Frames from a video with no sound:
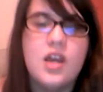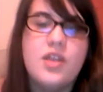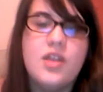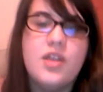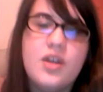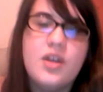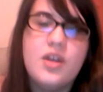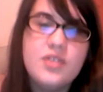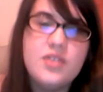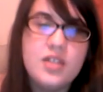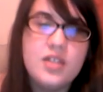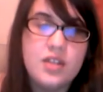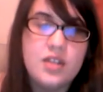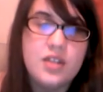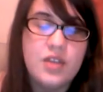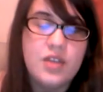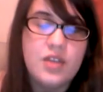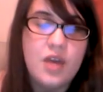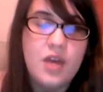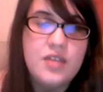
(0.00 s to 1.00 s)

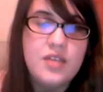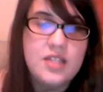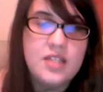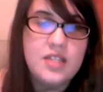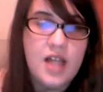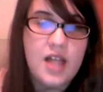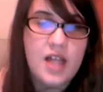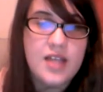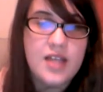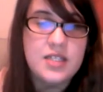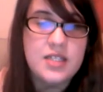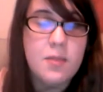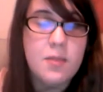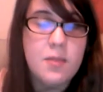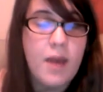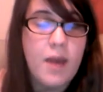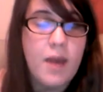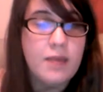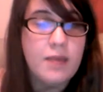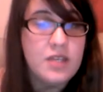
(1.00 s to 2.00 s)
Though these classes
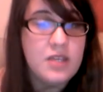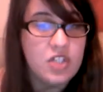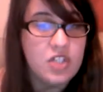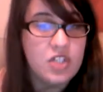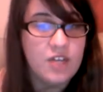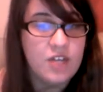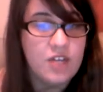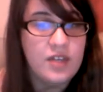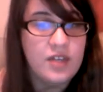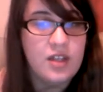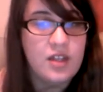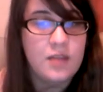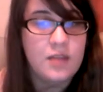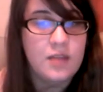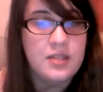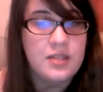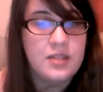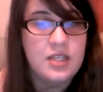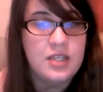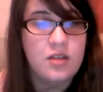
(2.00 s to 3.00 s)
might be serving
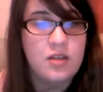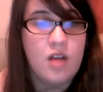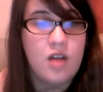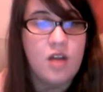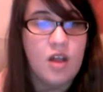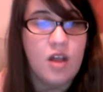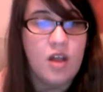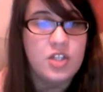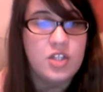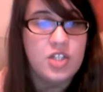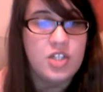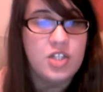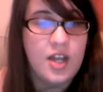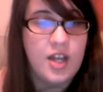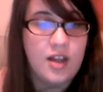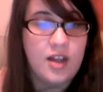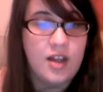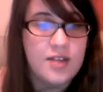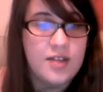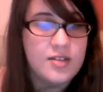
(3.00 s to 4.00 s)
limiting knowledge to
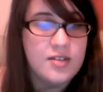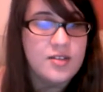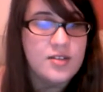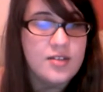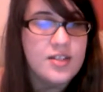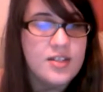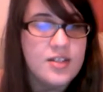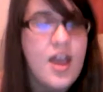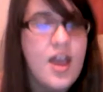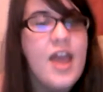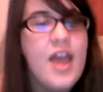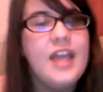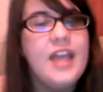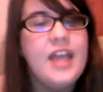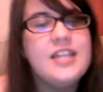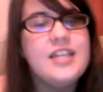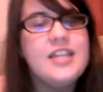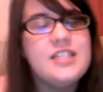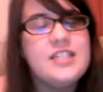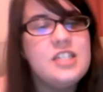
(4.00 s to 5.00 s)
adolescents,
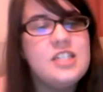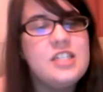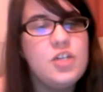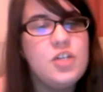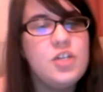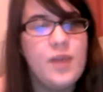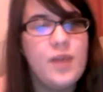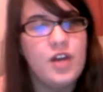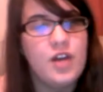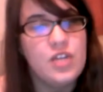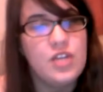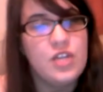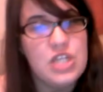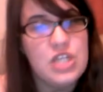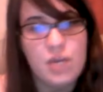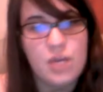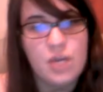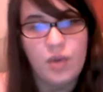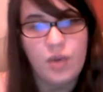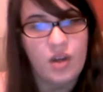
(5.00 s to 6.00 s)
it is still better than
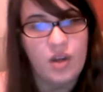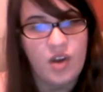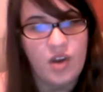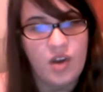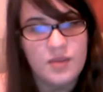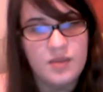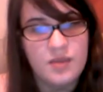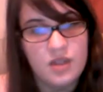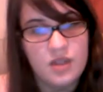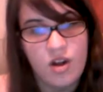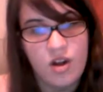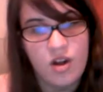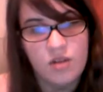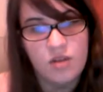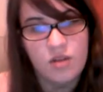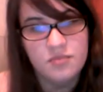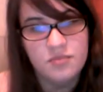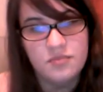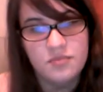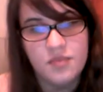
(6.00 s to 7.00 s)
no programs at all.
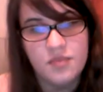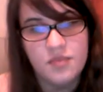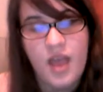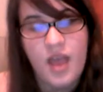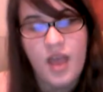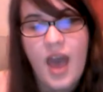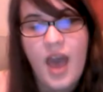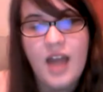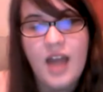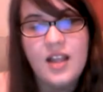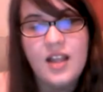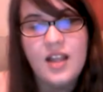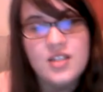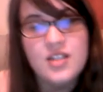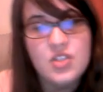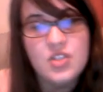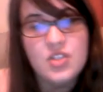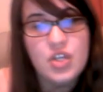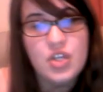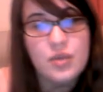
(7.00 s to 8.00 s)

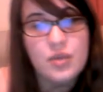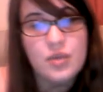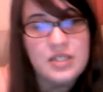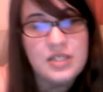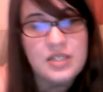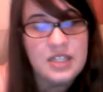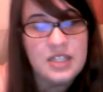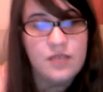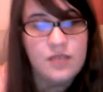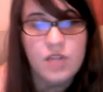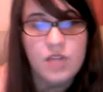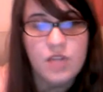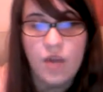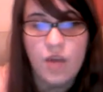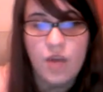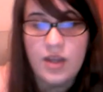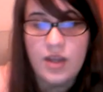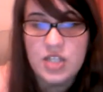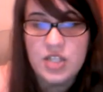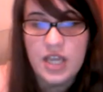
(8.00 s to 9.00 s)
Adolescents who receive no
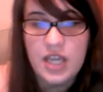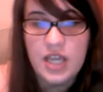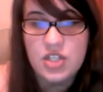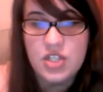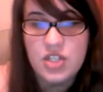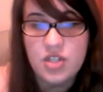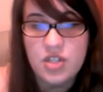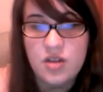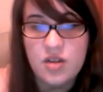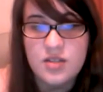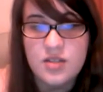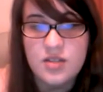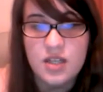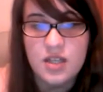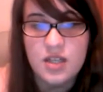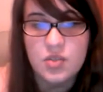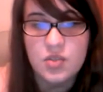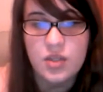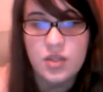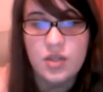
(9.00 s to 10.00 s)
education on
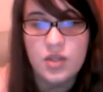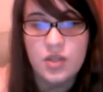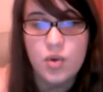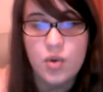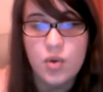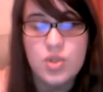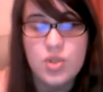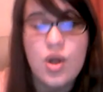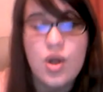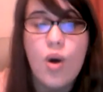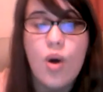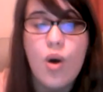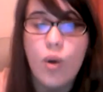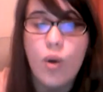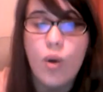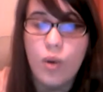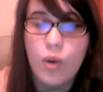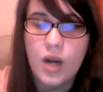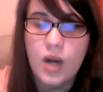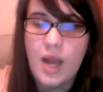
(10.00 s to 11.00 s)
sexual intercourse
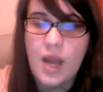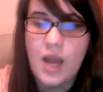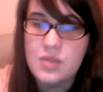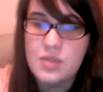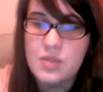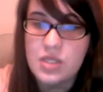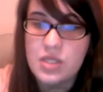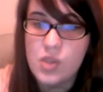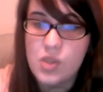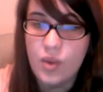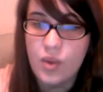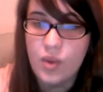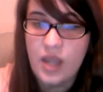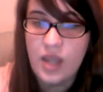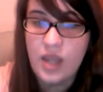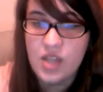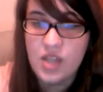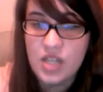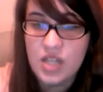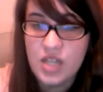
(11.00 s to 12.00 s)
or abstinence-only
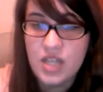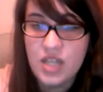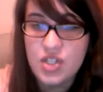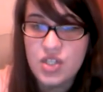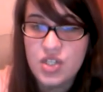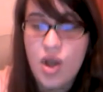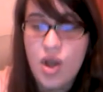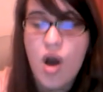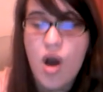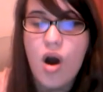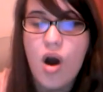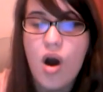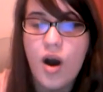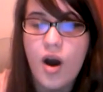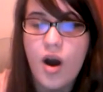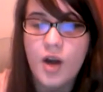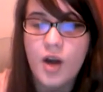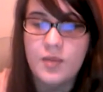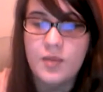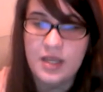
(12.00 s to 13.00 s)
education
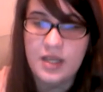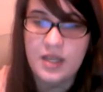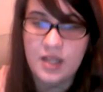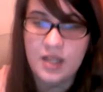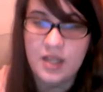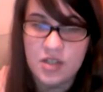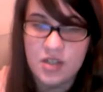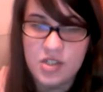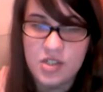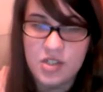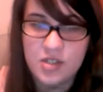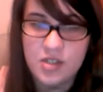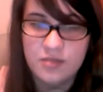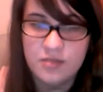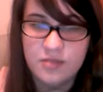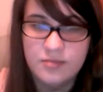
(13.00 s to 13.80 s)
are being hindered.